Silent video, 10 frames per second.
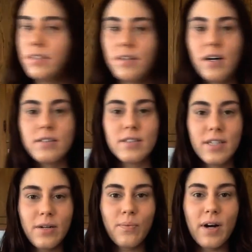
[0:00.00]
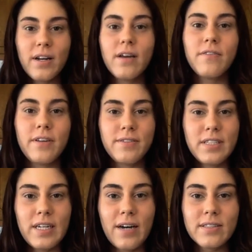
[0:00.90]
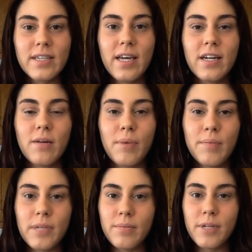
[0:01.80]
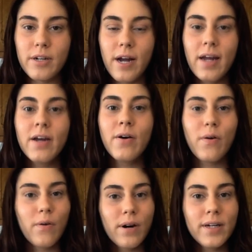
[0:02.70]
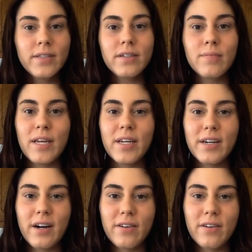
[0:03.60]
You'll also need 1 15-ounce can of pumpkin puree, or you can make your